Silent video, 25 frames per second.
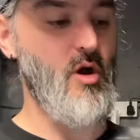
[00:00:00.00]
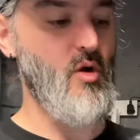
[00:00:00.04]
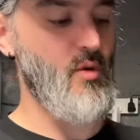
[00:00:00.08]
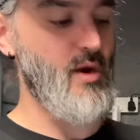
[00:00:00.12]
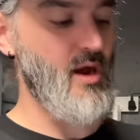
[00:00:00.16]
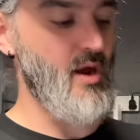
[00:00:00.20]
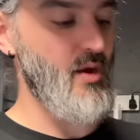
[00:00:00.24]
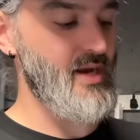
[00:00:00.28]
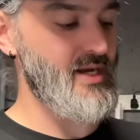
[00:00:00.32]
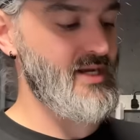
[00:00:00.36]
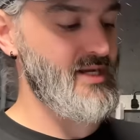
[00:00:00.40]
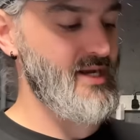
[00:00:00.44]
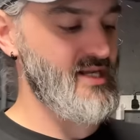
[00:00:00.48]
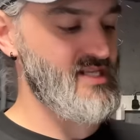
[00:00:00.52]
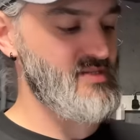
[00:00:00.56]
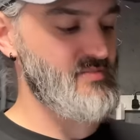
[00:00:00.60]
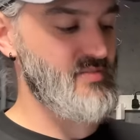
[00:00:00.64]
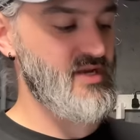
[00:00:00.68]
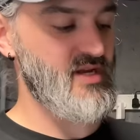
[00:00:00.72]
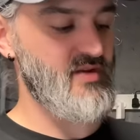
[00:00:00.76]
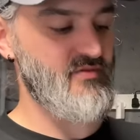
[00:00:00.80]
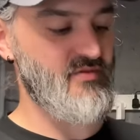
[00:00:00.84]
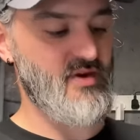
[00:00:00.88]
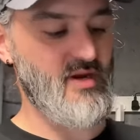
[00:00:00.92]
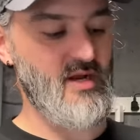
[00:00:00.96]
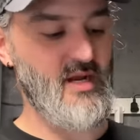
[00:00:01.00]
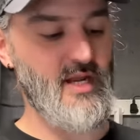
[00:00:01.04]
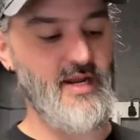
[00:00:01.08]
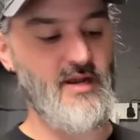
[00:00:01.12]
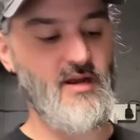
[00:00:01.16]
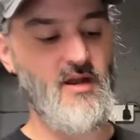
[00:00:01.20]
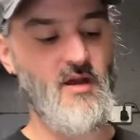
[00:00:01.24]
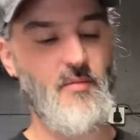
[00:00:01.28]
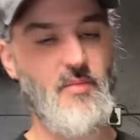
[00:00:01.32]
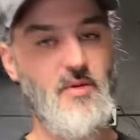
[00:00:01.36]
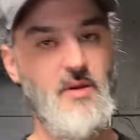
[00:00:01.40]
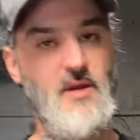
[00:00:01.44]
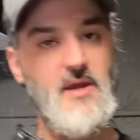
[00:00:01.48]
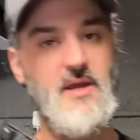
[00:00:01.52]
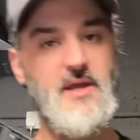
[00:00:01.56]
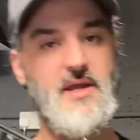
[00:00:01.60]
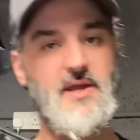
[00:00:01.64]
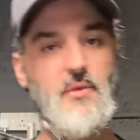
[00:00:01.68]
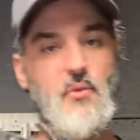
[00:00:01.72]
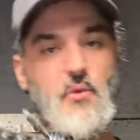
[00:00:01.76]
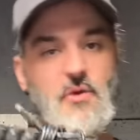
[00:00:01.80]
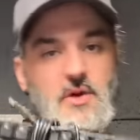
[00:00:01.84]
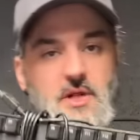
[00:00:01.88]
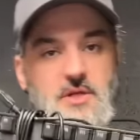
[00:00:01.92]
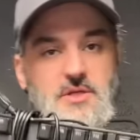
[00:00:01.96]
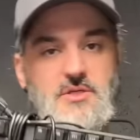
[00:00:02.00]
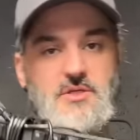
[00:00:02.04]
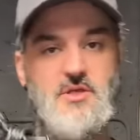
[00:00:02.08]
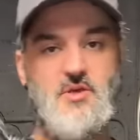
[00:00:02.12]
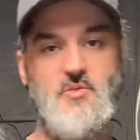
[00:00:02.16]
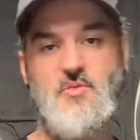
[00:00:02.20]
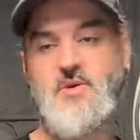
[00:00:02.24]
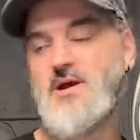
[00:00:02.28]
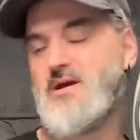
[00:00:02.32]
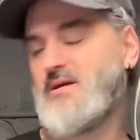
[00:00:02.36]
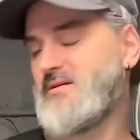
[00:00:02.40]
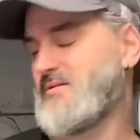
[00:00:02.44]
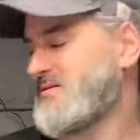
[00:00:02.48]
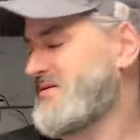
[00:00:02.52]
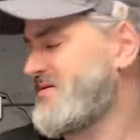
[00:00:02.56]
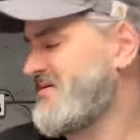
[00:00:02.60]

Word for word: well. It needs a bit of a clean up. We wanted two pounds.